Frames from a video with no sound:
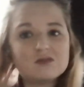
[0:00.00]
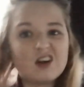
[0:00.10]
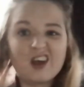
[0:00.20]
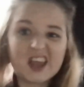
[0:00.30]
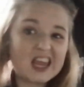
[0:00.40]
I
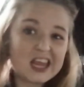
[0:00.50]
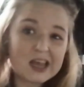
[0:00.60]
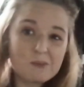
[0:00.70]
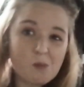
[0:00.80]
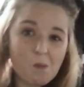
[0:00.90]
like
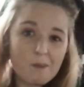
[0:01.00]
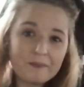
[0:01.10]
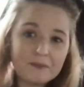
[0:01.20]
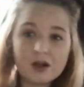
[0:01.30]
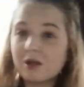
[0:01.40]
eating.
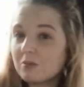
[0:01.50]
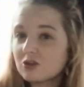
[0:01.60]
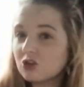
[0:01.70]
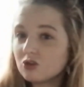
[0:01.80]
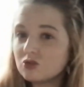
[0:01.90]
I like
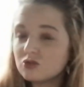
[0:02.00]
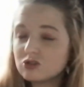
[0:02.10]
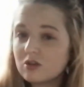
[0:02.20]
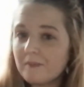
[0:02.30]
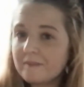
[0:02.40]

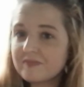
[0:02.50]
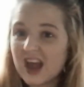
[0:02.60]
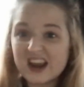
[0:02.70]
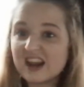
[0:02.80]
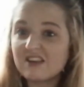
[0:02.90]
McDonald's.
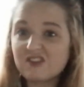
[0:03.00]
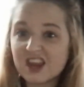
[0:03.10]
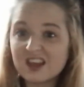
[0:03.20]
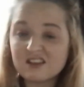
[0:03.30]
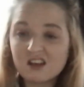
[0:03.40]
I haven't had it for
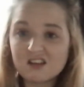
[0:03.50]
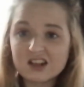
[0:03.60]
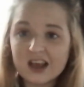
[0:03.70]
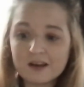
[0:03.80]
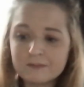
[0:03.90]
years, like
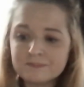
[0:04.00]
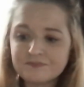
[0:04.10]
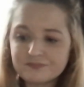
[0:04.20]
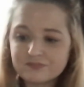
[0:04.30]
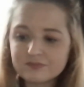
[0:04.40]
I
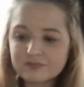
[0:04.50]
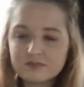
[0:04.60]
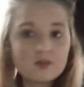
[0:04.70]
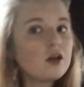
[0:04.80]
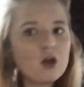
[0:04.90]
said.
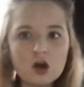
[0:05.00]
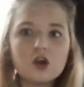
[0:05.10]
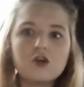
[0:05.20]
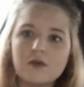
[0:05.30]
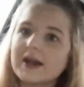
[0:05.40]
A
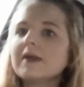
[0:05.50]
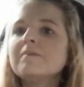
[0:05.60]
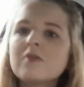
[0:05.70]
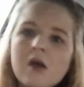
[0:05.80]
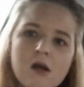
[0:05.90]
lot already,
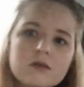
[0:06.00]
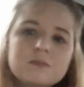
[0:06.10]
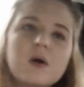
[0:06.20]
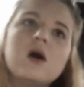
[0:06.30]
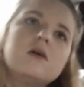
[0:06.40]

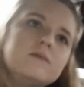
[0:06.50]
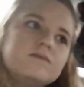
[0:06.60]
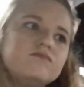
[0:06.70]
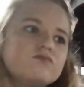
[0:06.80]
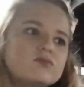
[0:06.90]
but
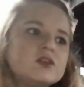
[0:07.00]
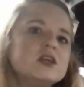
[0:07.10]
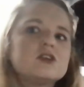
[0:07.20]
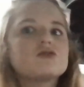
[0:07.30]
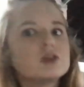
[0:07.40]

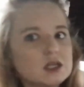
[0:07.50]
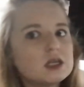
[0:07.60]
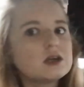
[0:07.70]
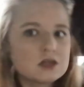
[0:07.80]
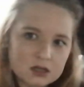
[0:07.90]
it is
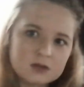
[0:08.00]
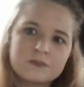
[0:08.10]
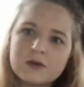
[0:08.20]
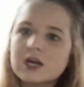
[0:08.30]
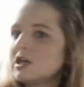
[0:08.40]
really good.
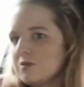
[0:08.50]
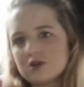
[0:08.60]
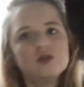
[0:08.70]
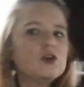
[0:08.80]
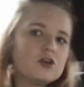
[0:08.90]
I know
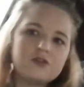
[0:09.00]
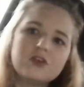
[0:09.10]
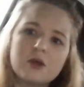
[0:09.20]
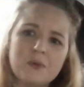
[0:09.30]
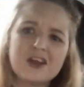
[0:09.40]
it's not good for
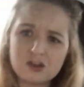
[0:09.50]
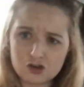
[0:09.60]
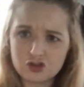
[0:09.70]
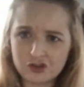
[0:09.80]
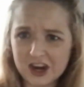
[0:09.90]
you, but as a
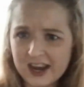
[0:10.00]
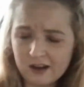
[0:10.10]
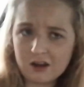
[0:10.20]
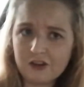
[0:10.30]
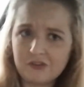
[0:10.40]
treat,
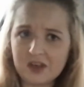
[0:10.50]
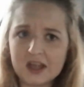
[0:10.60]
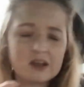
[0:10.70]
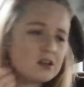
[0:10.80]
I think,